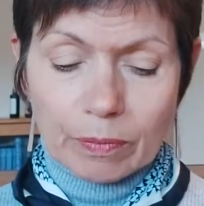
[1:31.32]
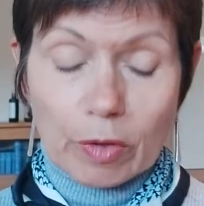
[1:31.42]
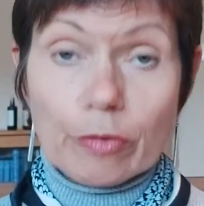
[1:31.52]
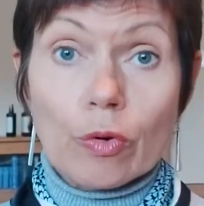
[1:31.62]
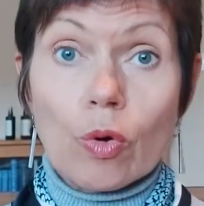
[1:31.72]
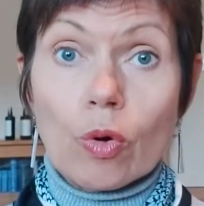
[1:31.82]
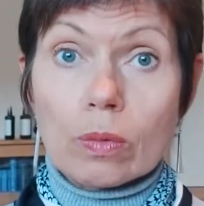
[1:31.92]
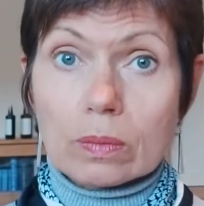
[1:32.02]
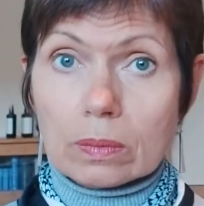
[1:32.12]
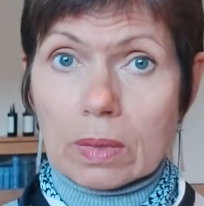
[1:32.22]

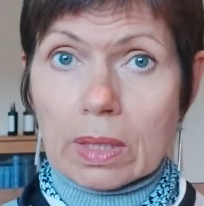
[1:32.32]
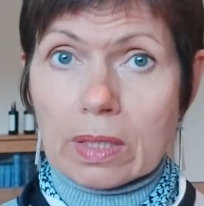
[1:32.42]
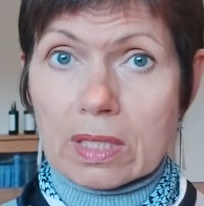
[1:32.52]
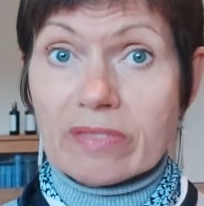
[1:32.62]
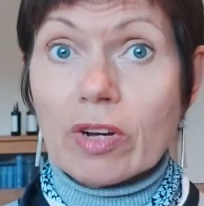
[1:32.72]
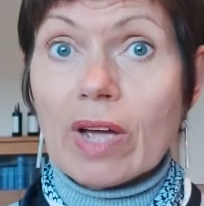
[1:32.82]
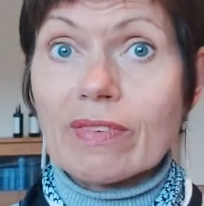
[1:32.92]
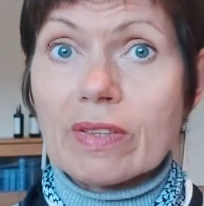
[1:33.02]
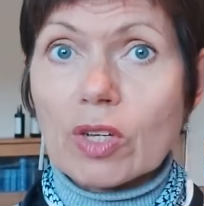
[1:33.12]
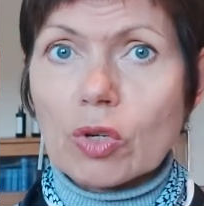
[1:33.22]
for
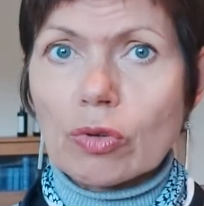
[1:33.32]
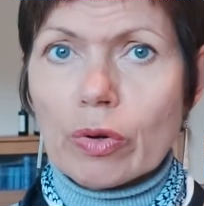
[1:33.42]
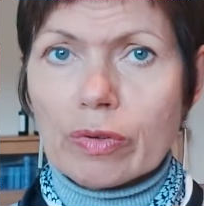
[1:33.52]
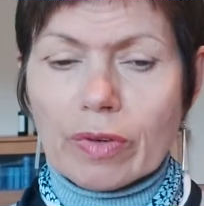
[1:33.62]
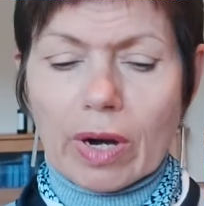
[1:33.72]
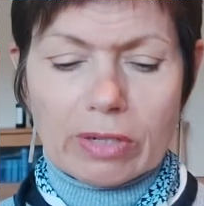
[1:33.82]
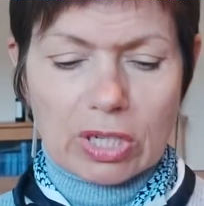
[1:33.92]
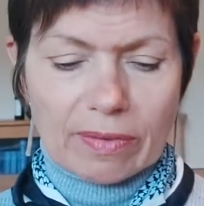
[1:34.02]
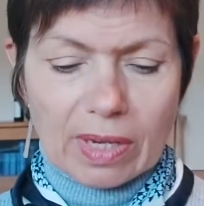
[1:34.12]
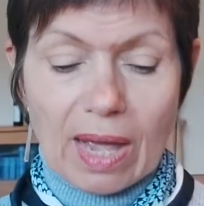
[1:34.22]
surviving the
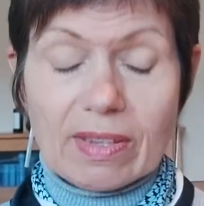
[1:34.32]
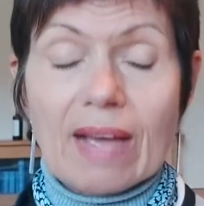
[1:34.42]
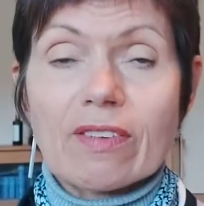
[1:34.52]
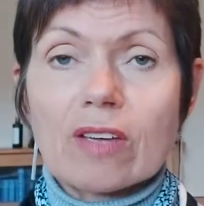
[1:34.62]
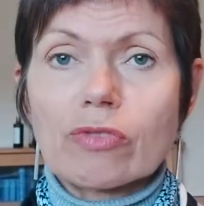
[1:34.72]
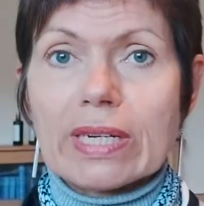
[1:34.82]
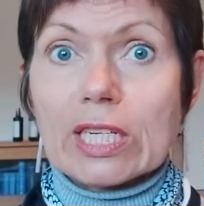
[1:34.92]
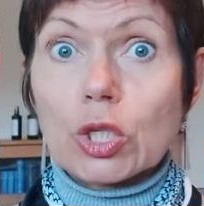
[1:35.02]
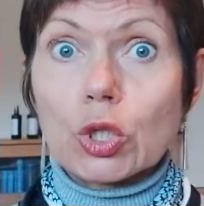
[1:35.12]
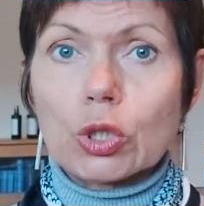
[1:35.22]
coronavirus, having a
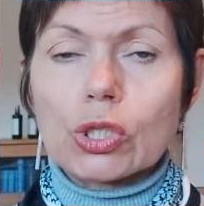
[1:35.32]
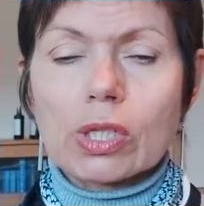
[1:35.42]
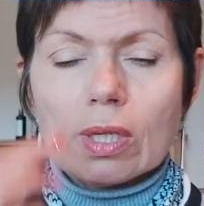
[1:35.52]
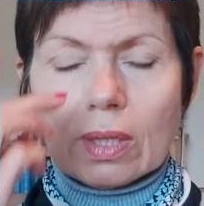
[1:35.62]
really good